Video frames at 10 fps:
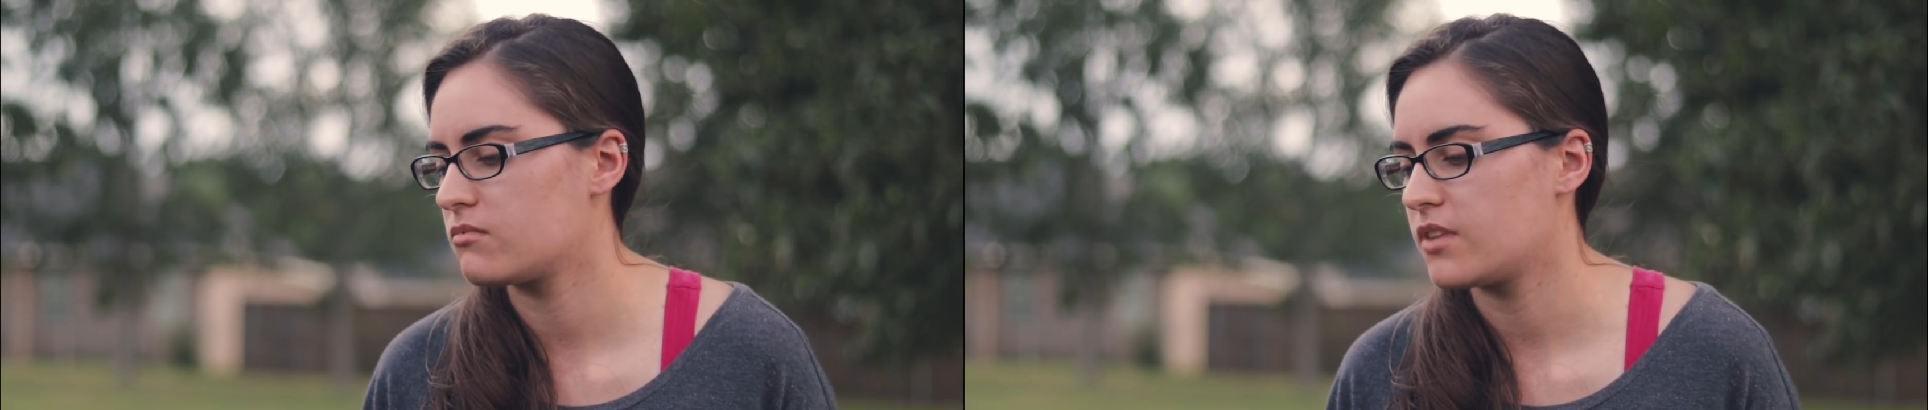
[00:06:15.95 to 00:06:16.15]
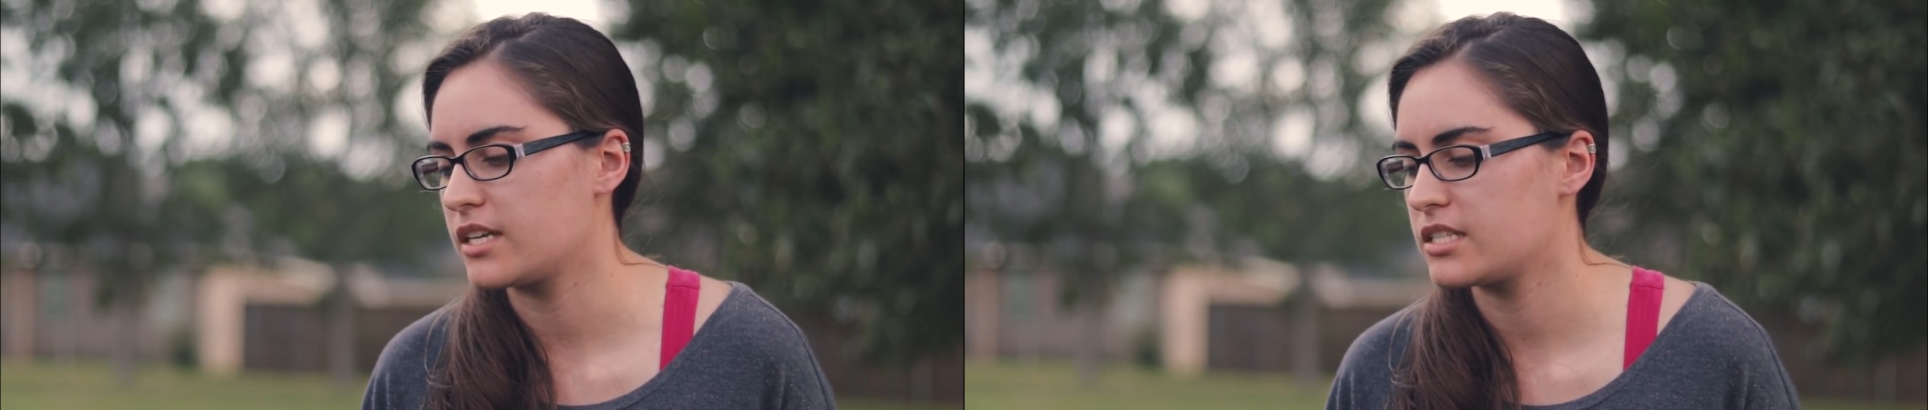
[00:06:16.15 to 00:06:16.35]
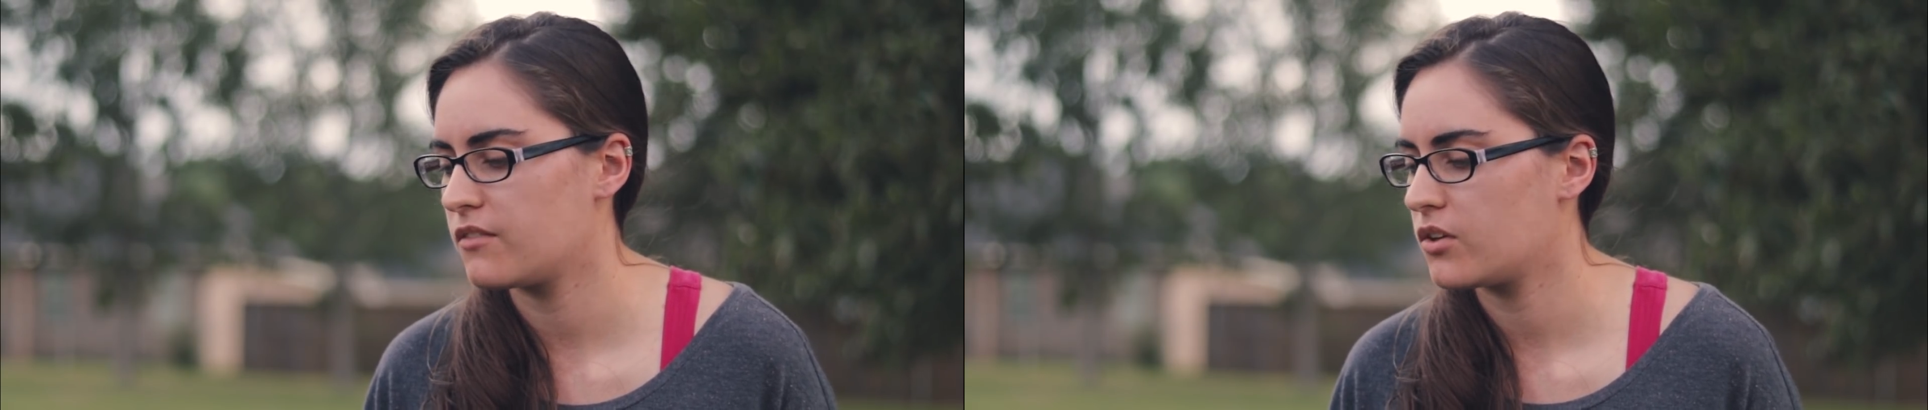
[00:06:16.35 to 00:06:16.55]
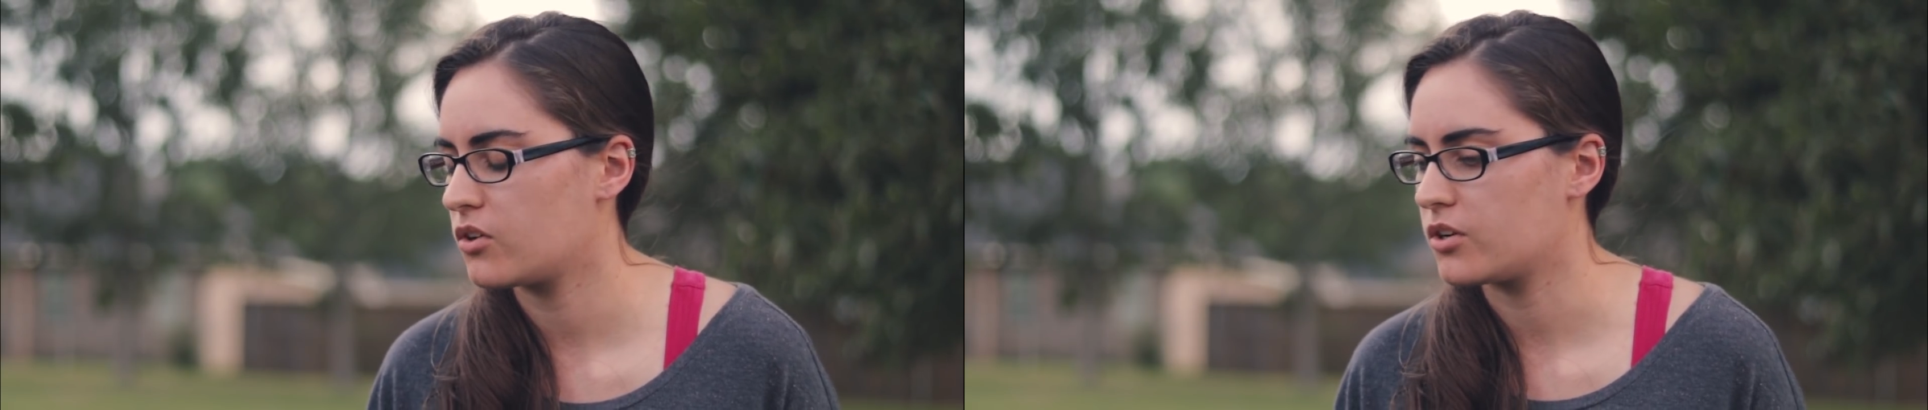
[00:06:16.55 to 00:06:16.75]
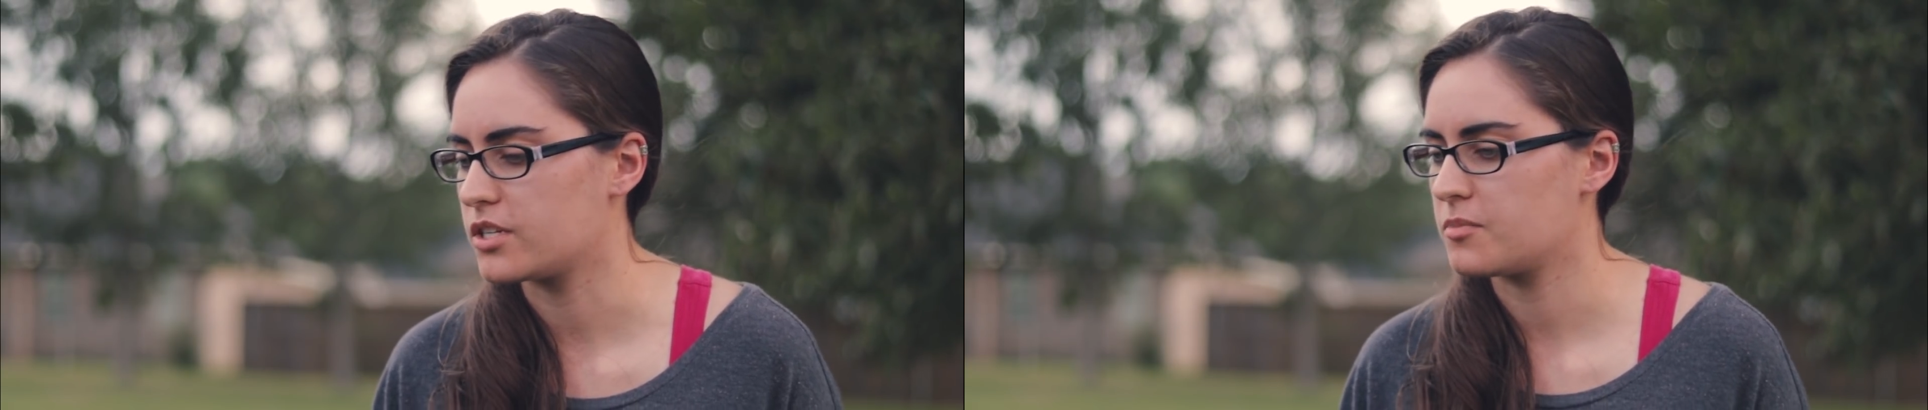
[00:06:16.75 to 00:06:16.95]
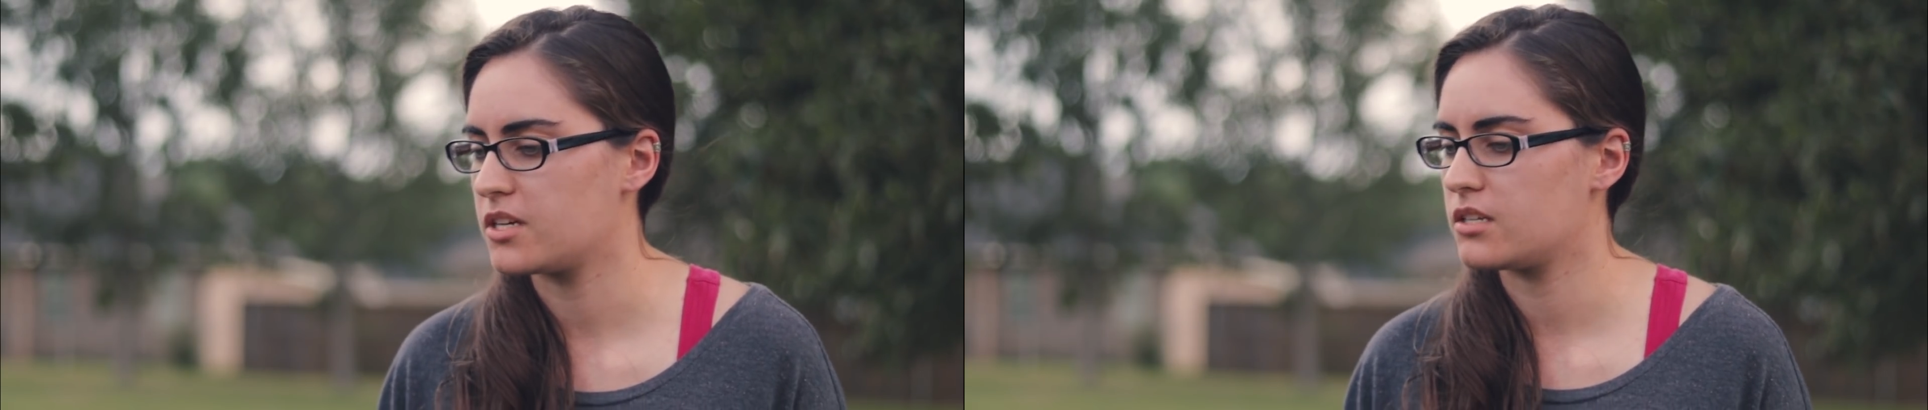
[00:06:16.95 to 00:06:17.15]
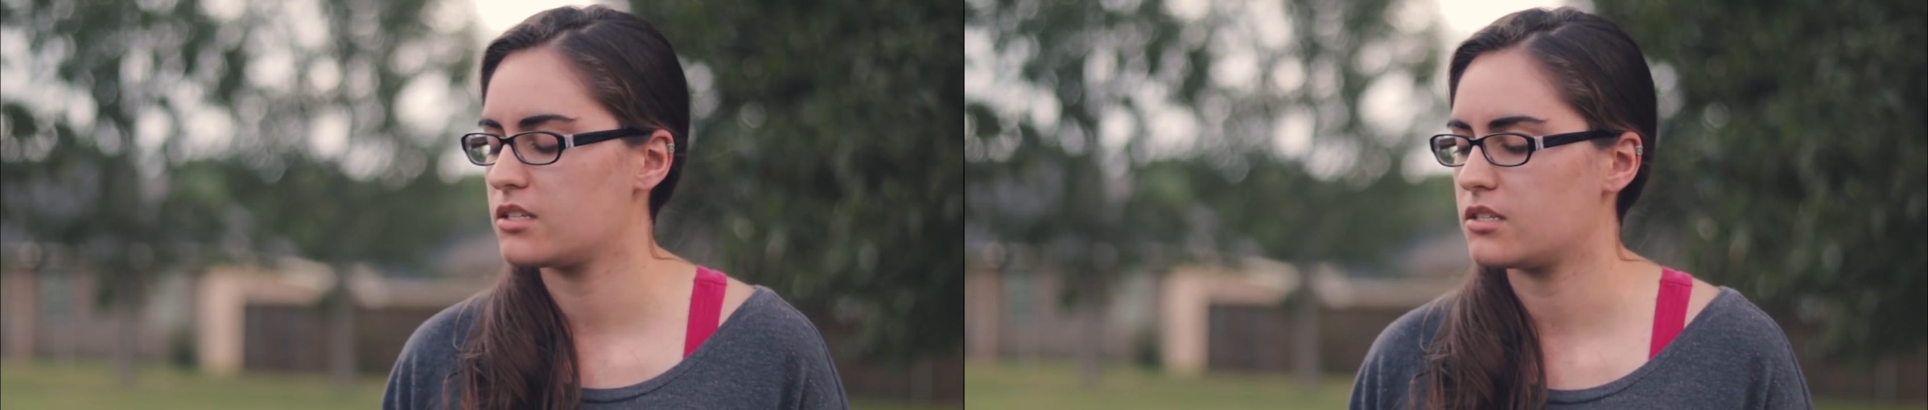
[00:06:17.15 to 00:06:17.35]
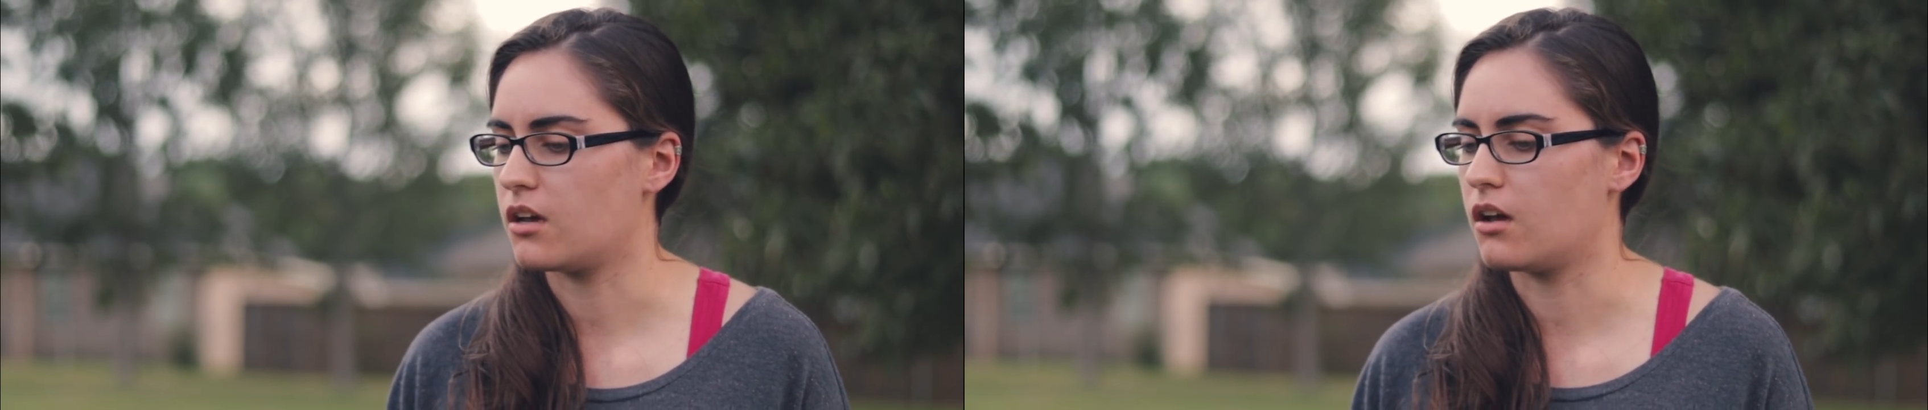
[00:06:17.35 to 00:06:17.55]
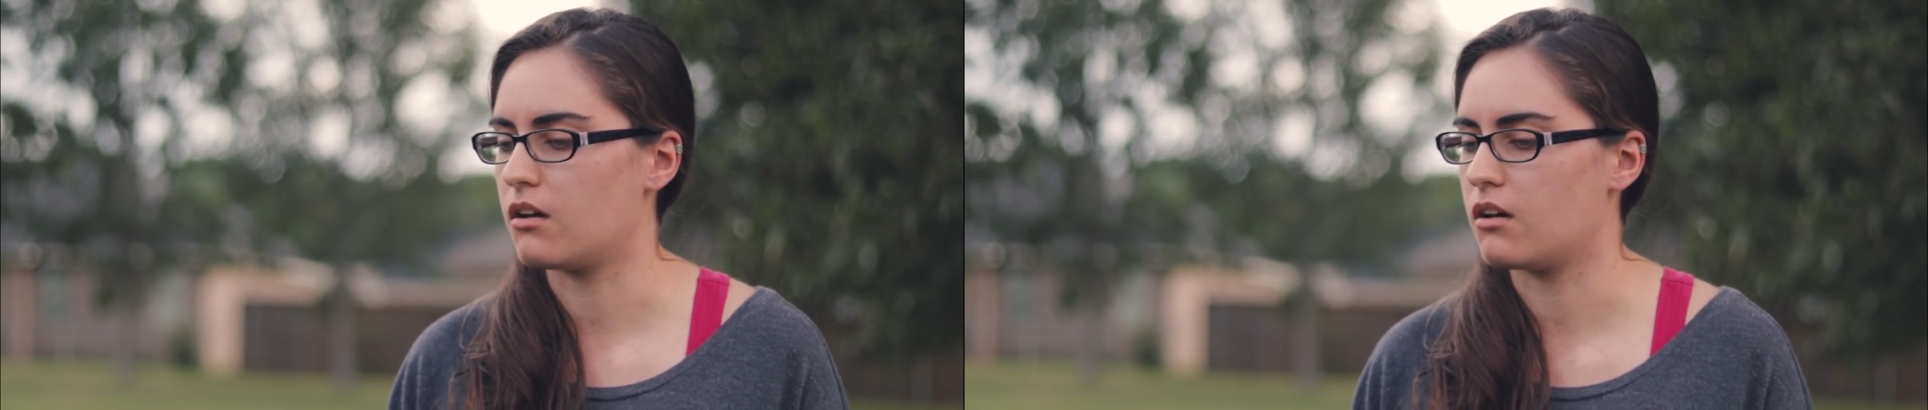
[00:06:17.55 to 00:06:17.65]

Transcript: Thanksgiving or Christmas.